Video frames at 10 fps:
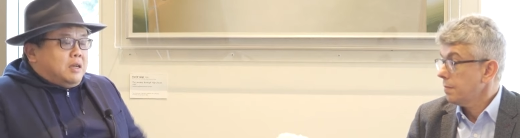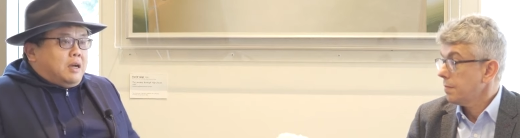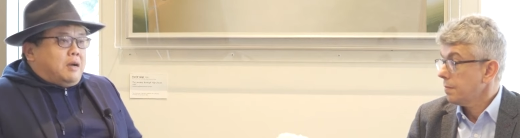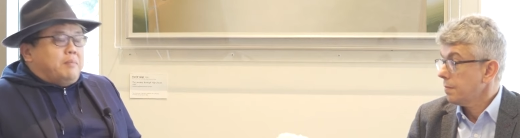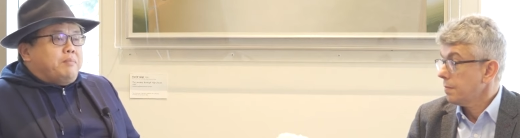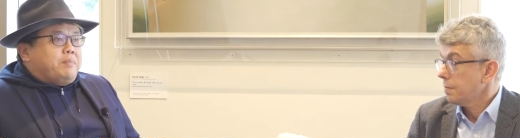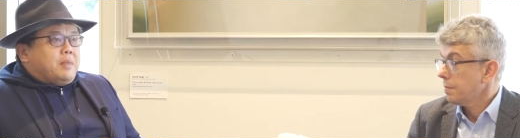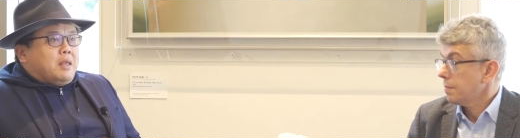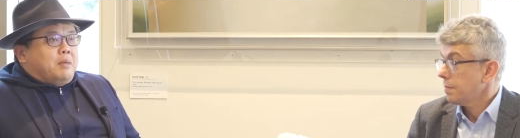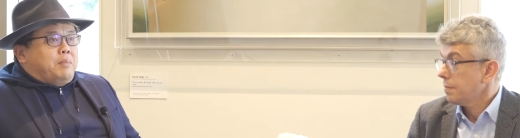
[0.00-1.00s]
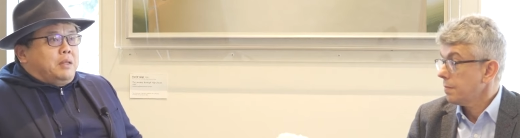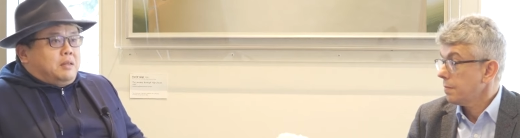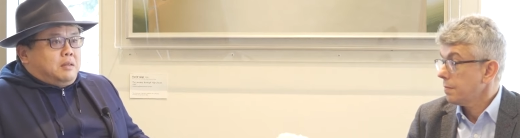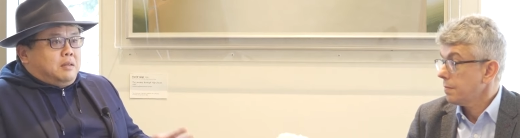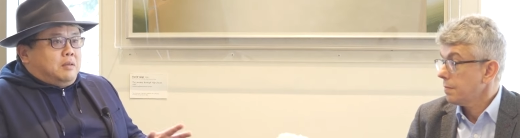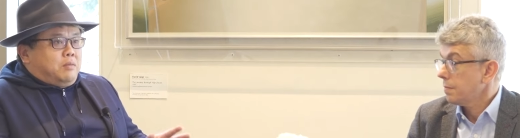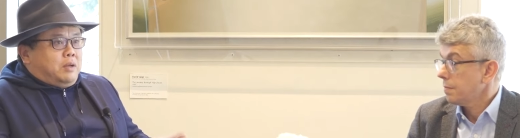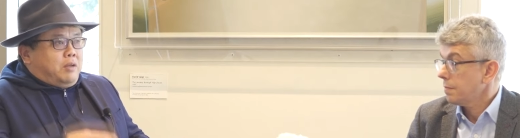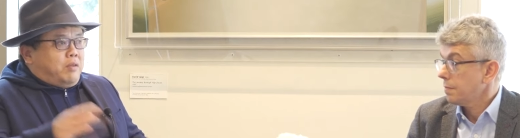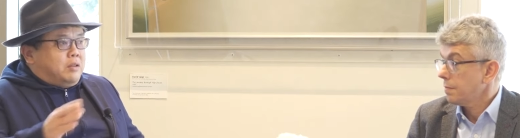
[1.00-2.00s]
Speaker 1: Um, but
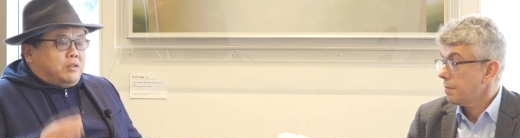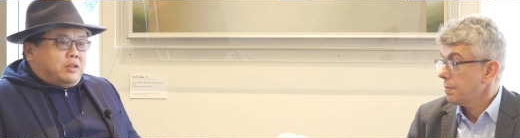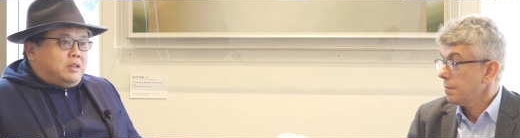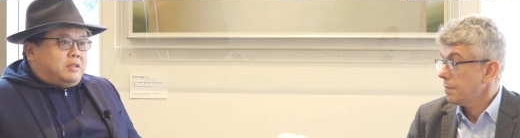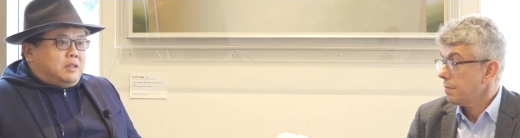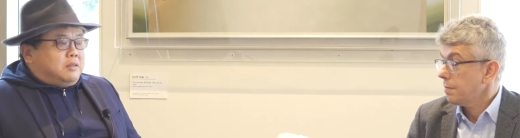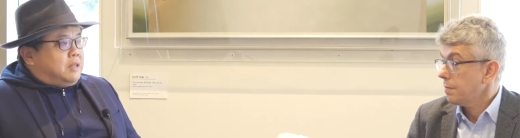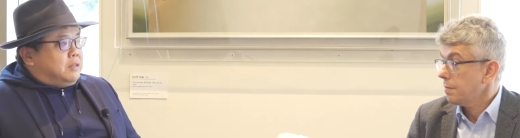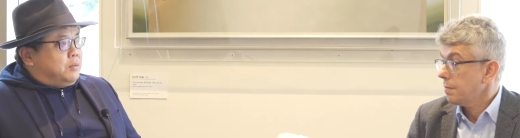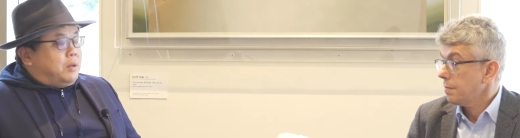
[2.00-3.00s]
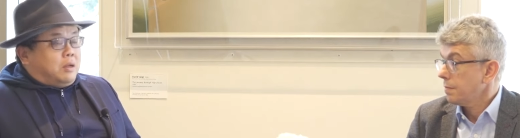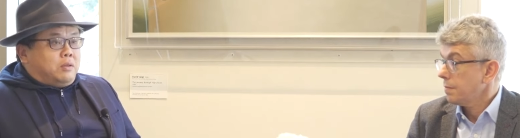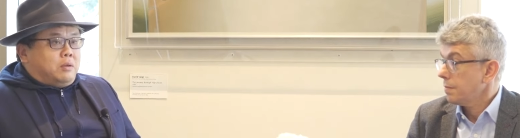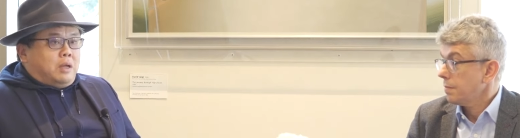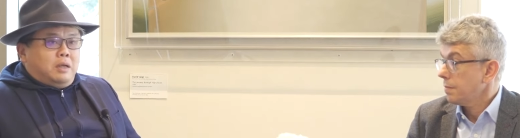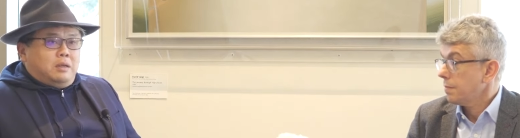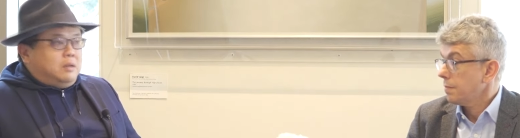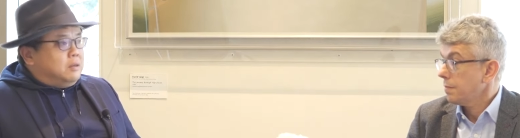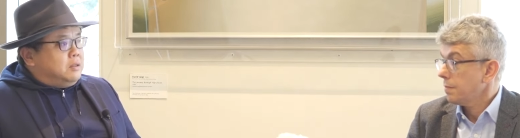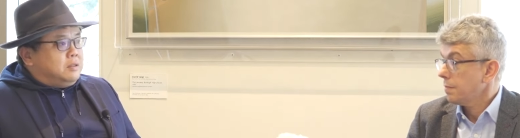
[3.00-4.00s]
when it ran to 36, that's when I thought, hey,
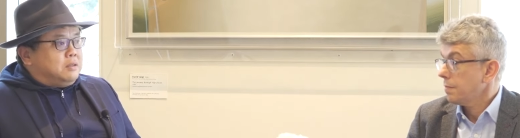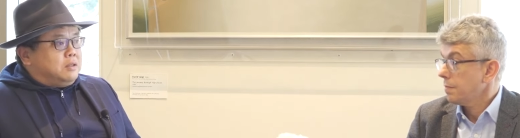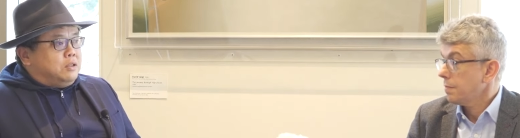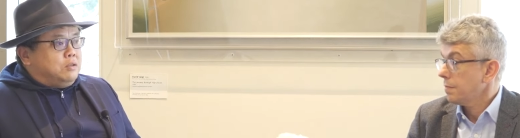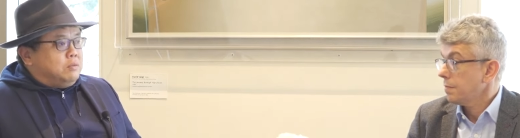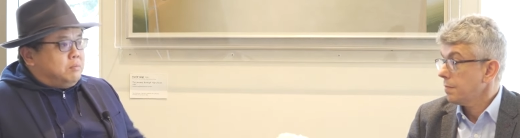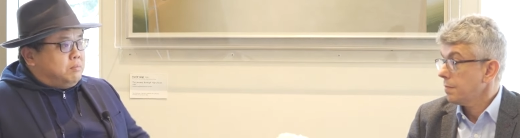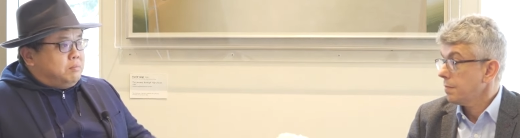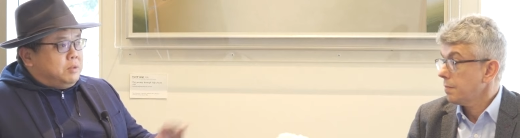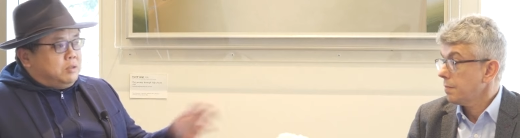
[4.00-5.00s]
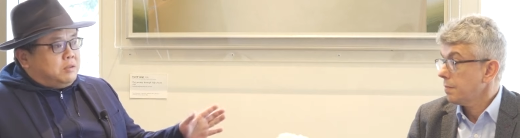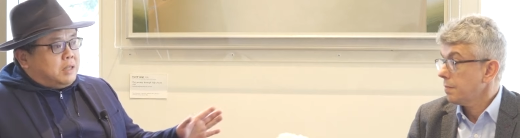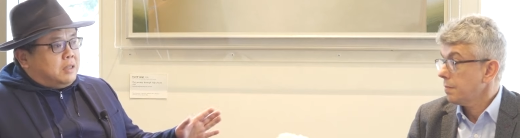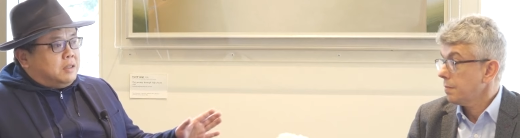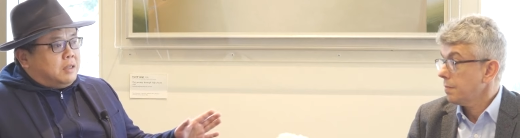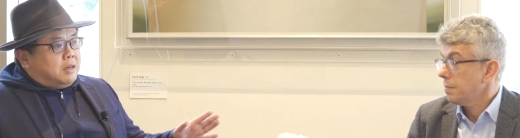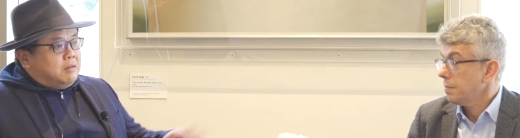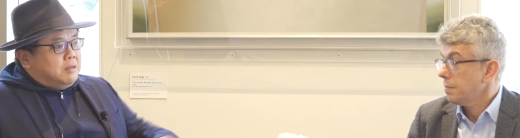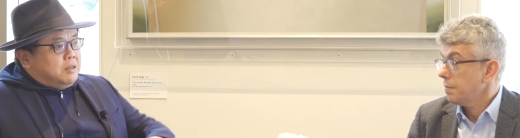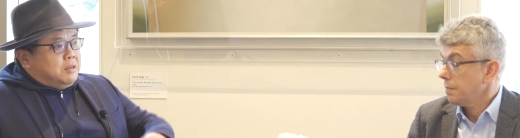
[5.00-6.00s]
you know, this is a new new sector
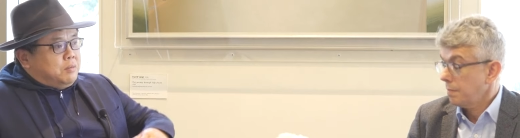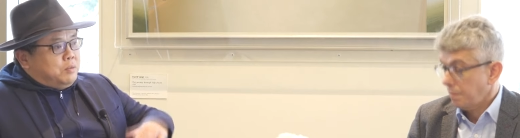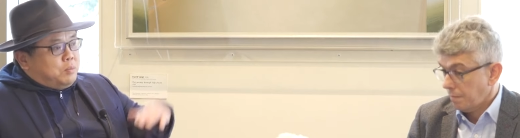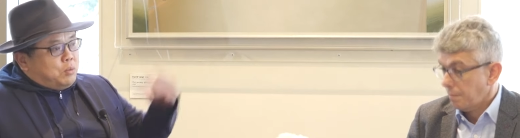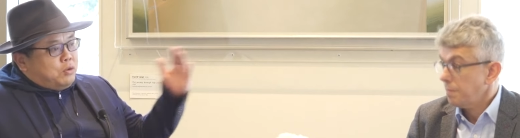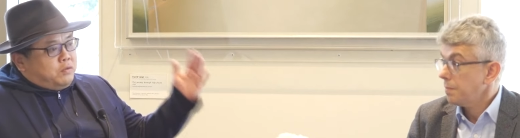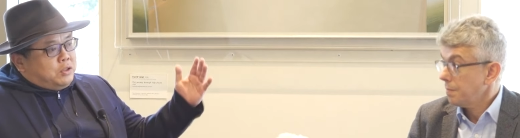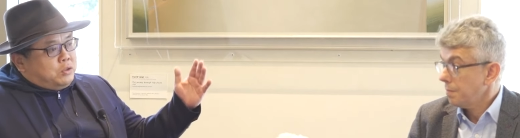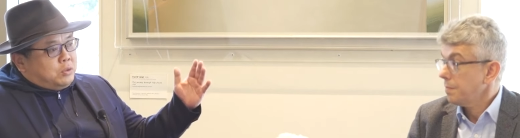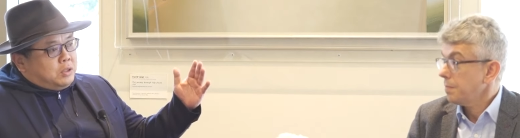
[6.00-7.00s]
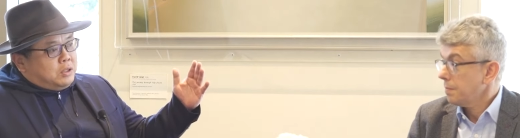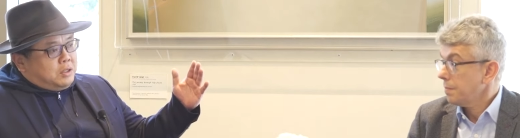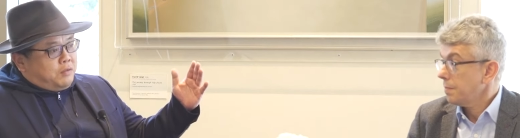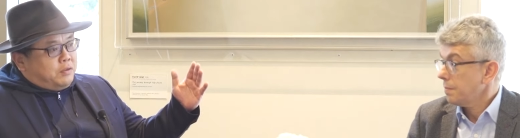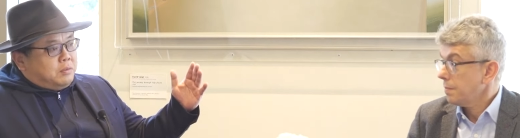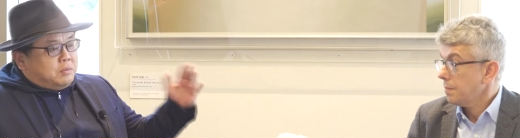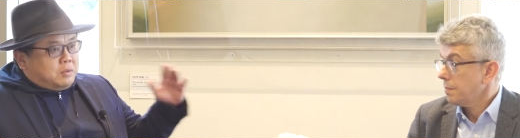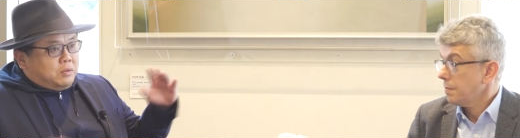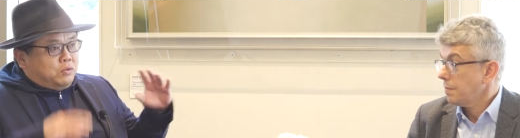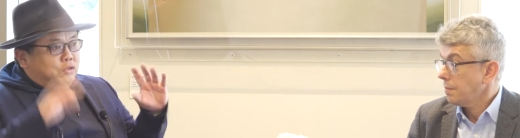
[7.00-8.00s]
now. We moved into a
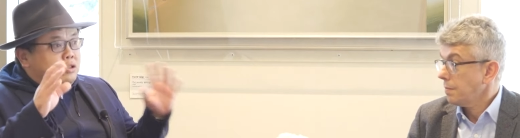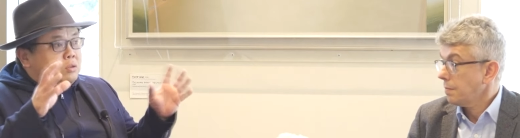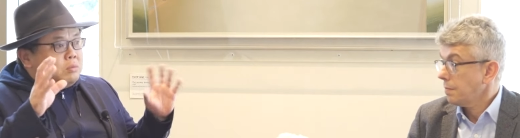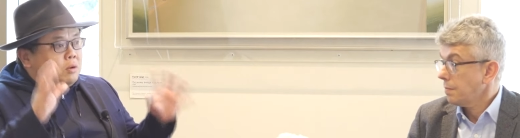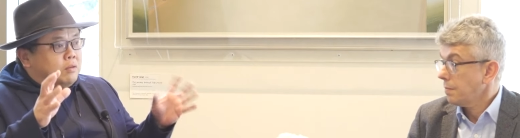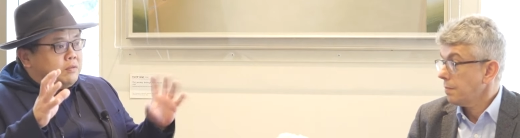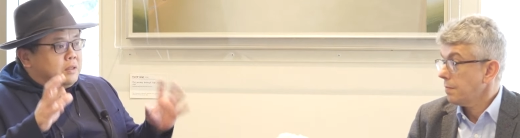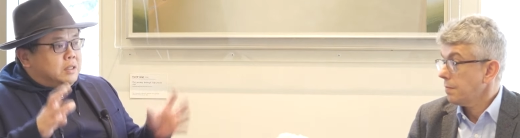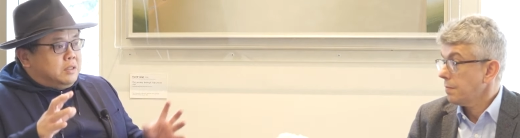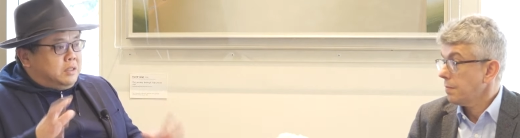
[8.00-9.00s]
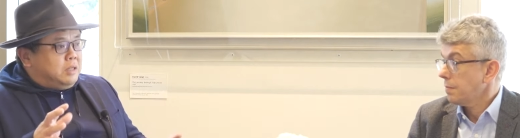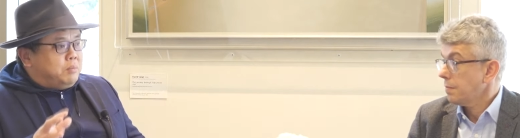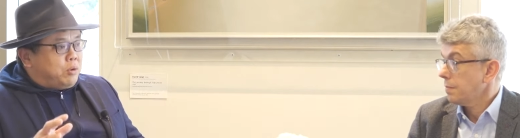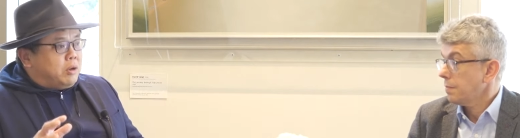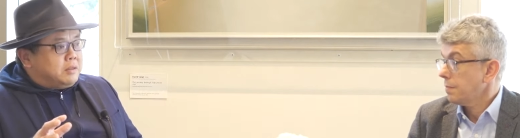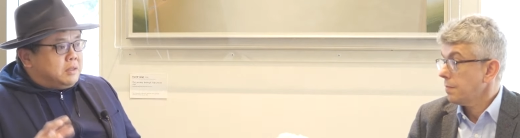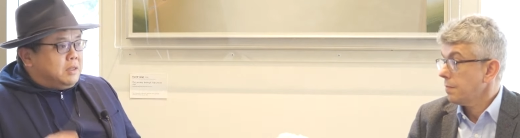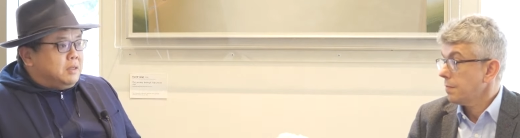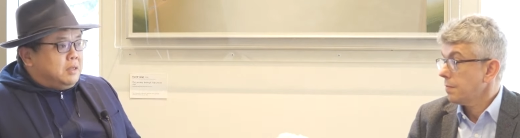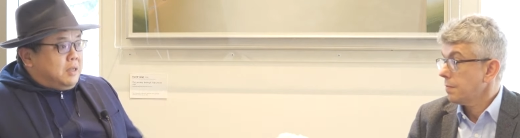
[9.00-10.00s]
different realm of tin
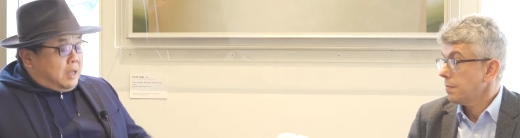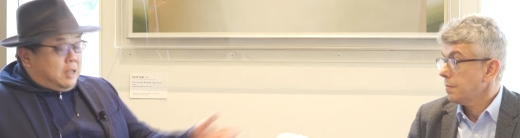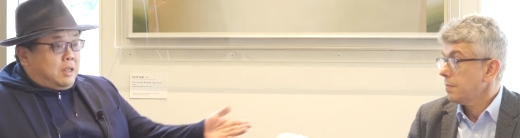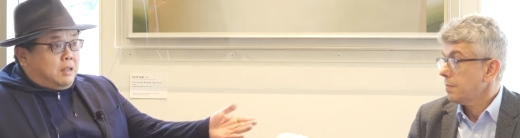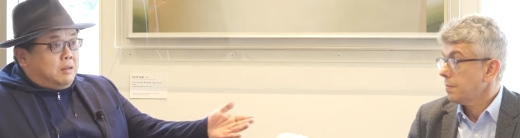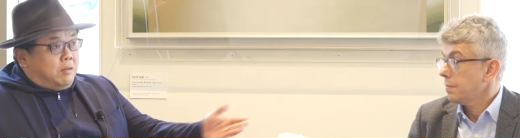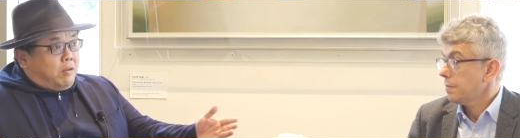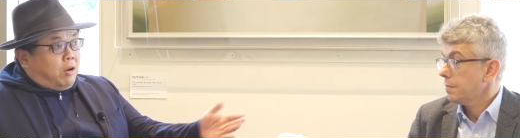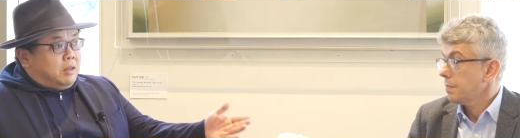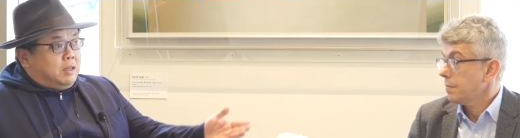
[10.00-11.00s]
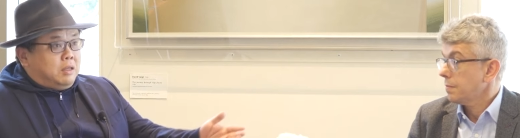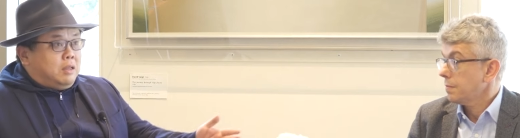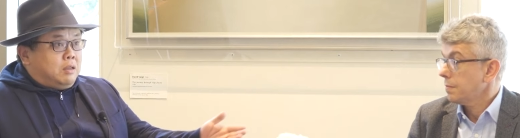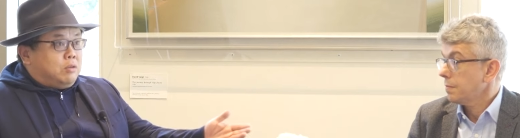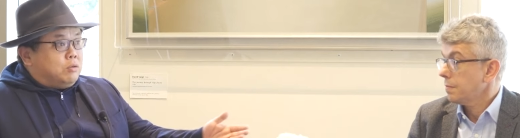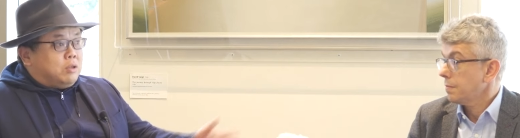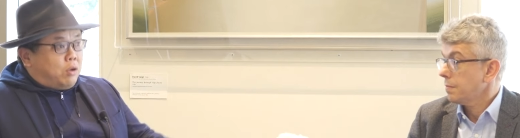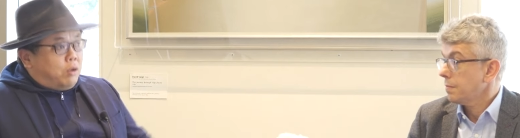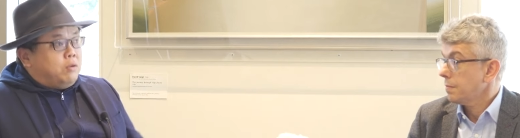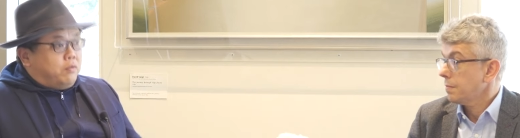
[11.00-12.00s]
pricing, and and you're right. It, it could
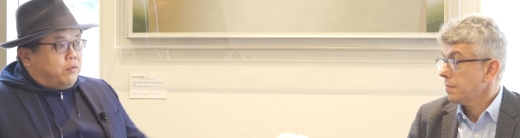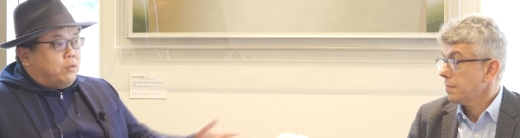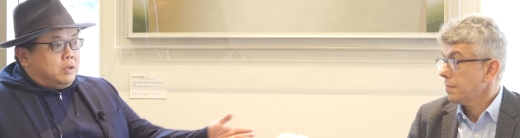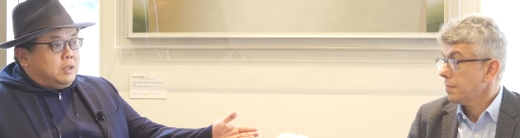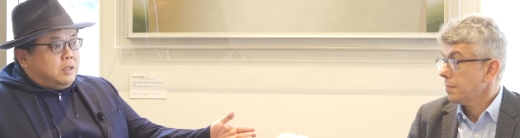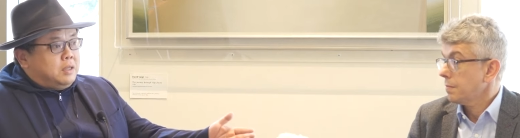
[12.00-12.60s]
go to 40